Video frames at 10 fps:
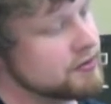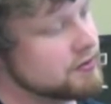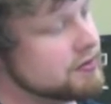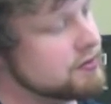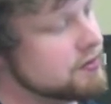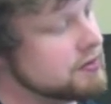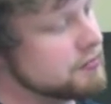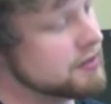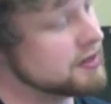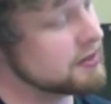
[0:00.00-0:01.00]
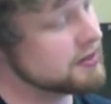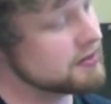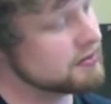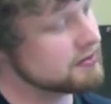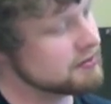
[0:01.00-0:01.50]
So your pinky
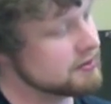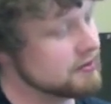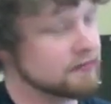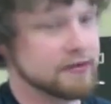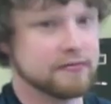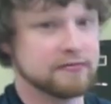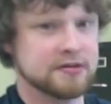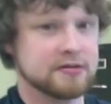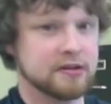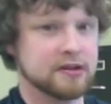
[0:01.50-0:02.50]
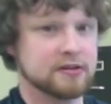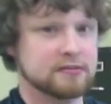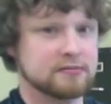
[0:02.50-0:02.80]
is on the 5th string,